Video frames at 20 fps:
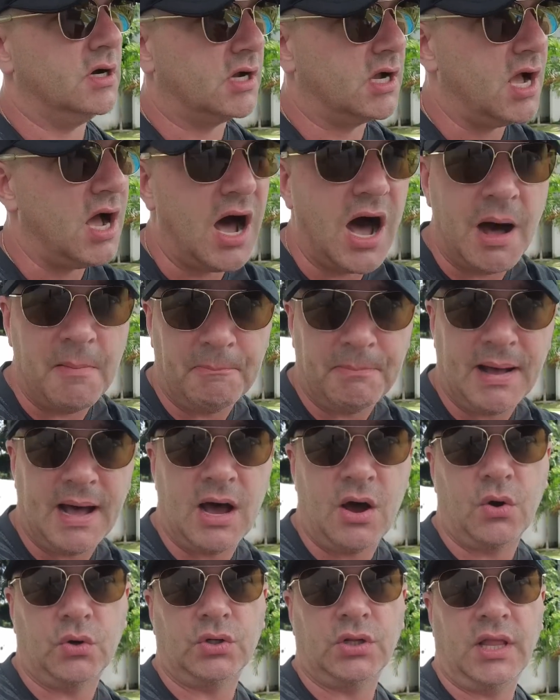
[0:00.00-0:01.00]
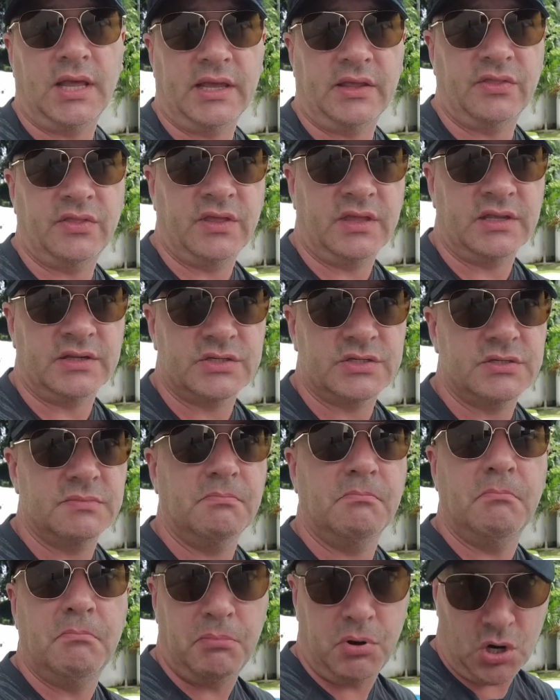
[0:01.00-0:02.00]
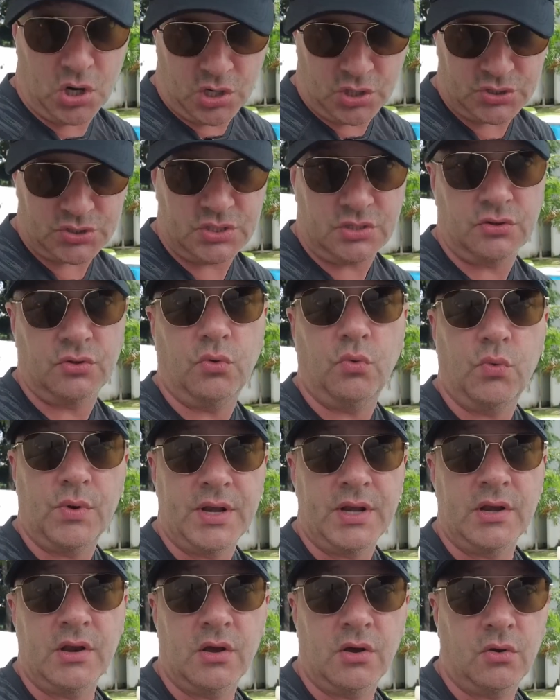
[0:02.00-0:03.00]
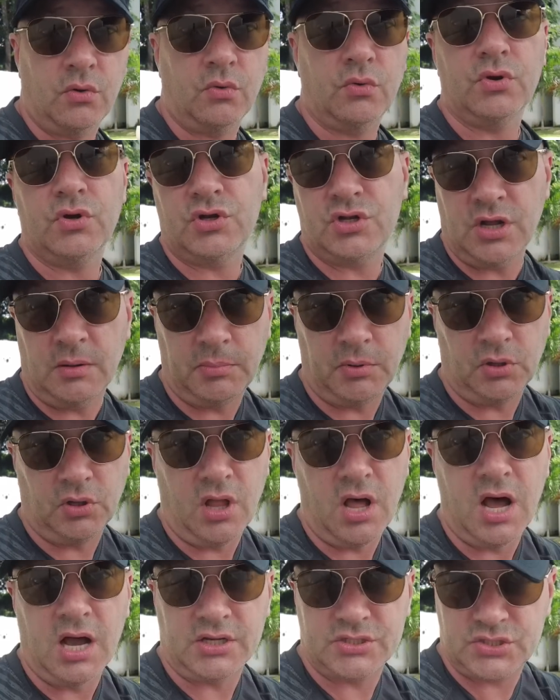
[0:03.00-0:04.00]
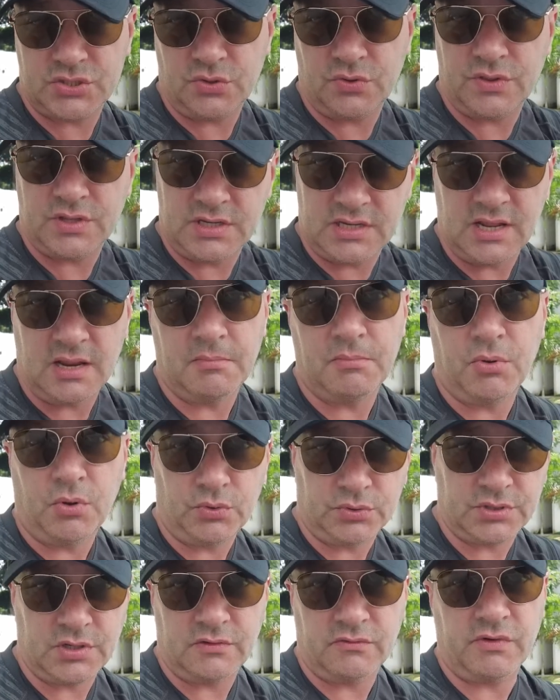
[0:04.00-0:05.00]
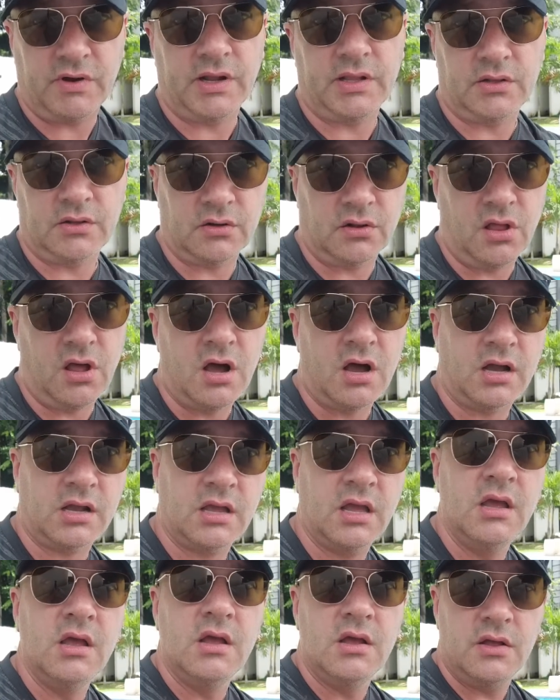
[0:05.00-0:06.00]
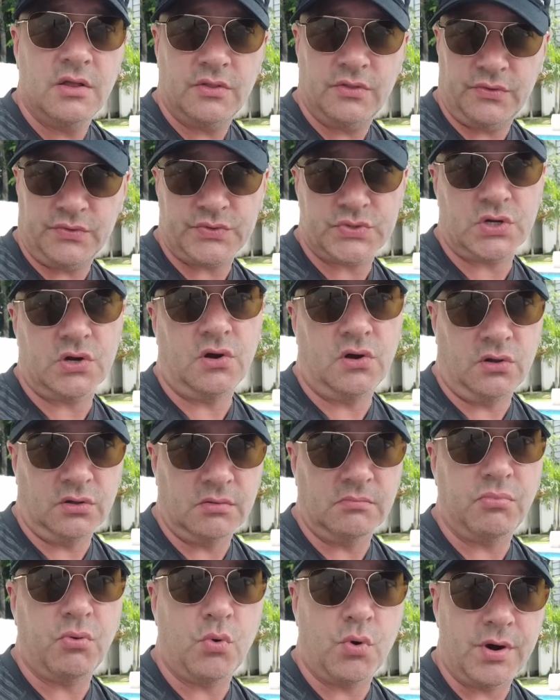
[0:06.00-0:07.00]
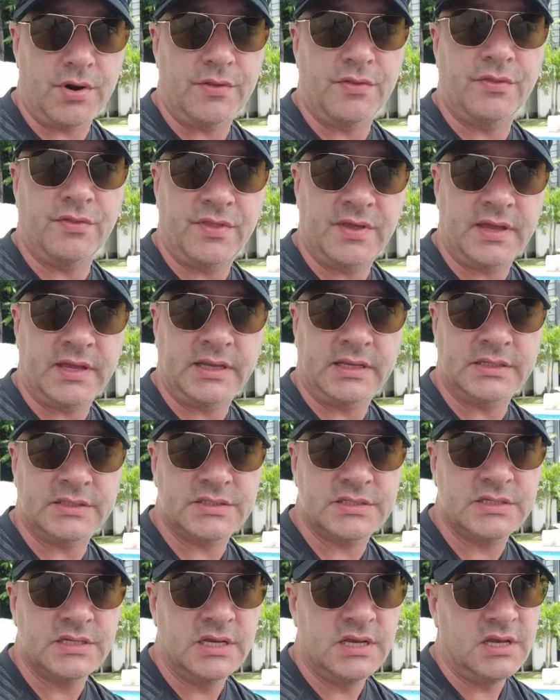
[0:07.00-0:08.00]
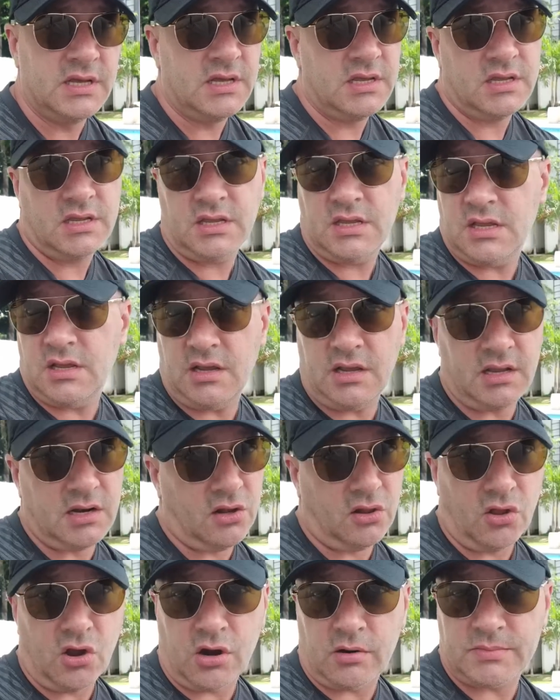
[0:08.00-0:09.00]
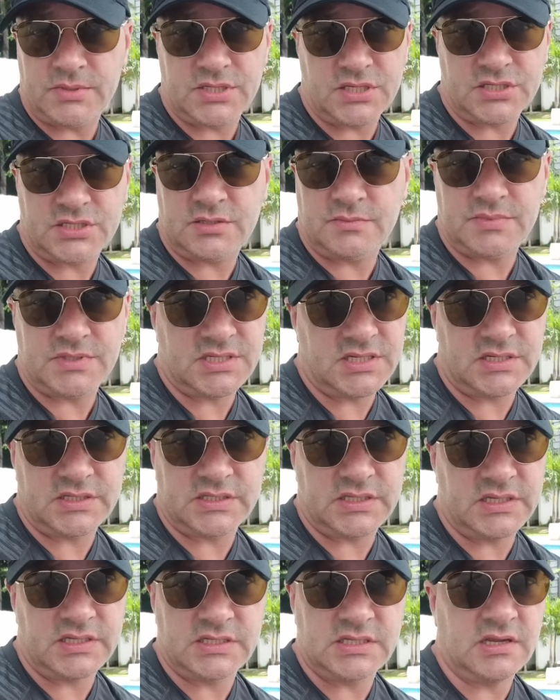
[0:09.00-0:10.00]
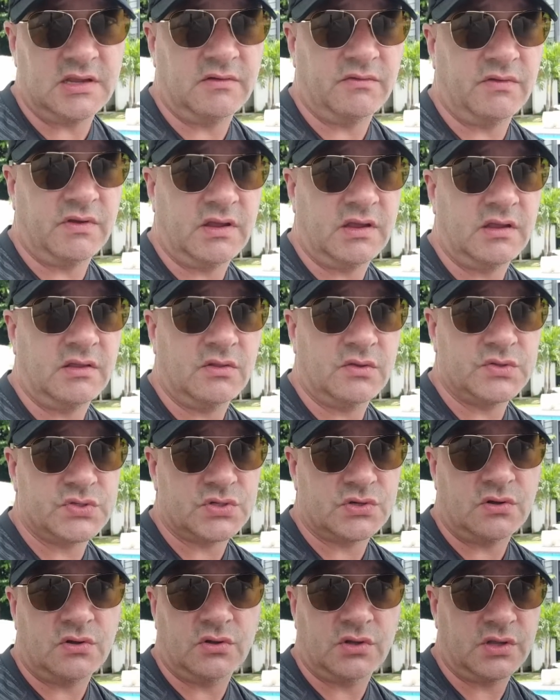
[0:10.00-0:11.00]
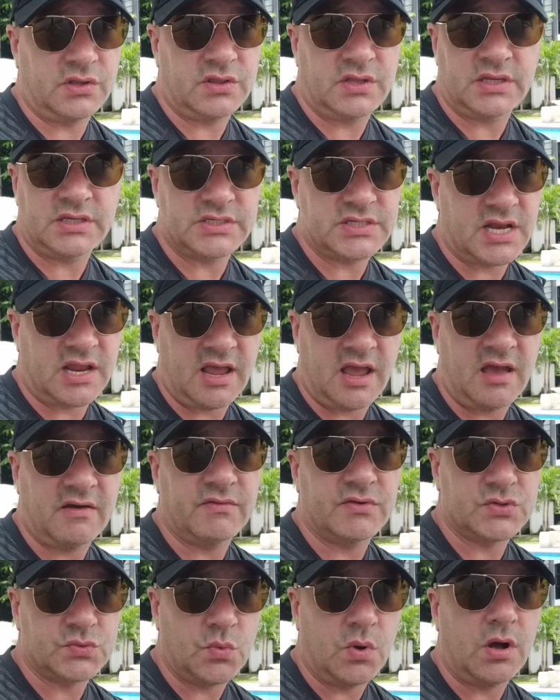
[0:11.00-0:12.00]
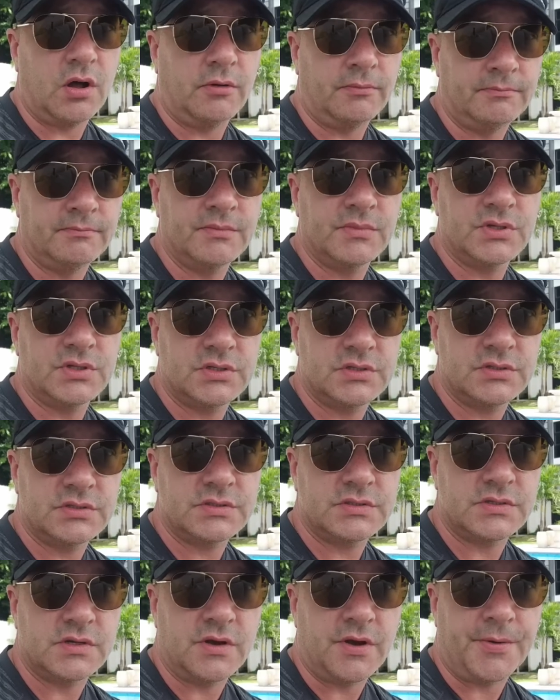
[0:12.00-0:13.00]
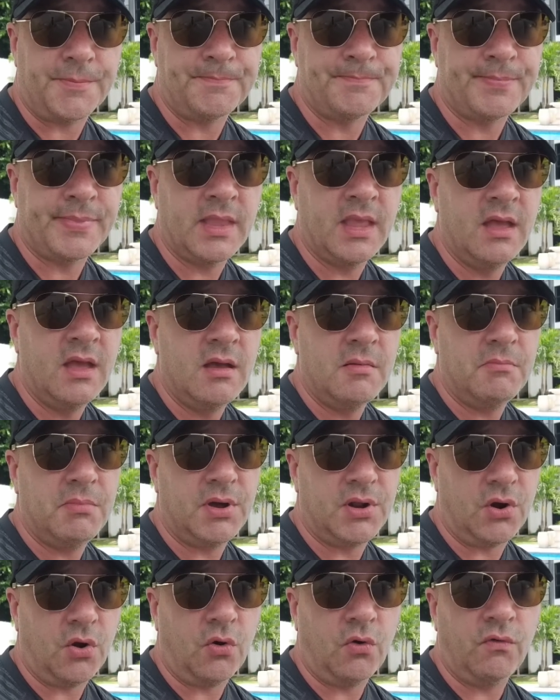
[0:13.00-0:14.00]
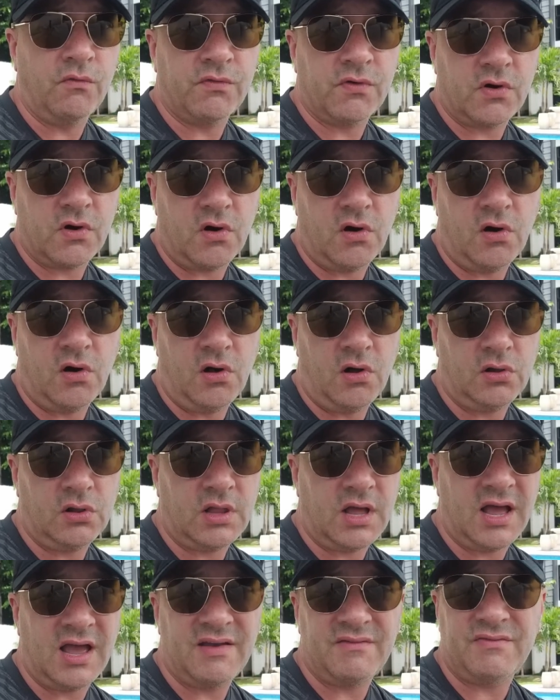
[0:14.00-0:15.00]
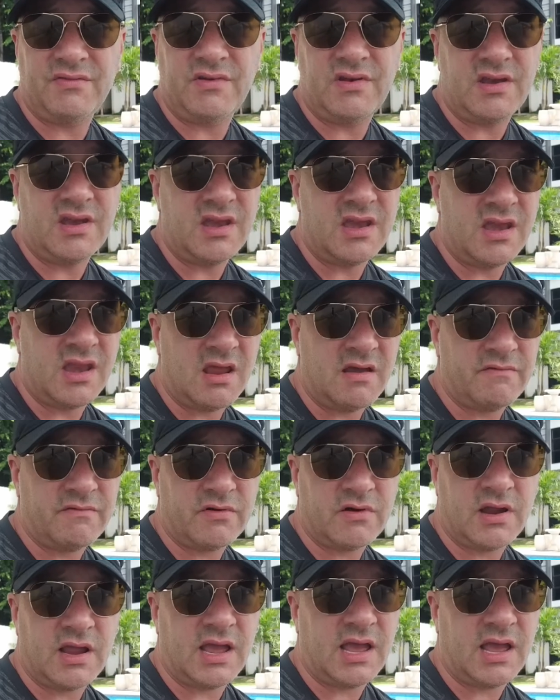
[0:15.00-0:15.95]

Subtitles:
compound like this, bars on the window, double locks, you know, the deadbolt and a regular lock, those are all important things. An alarm system, CCTV, those are all good things to have as well. So, but overall, I've never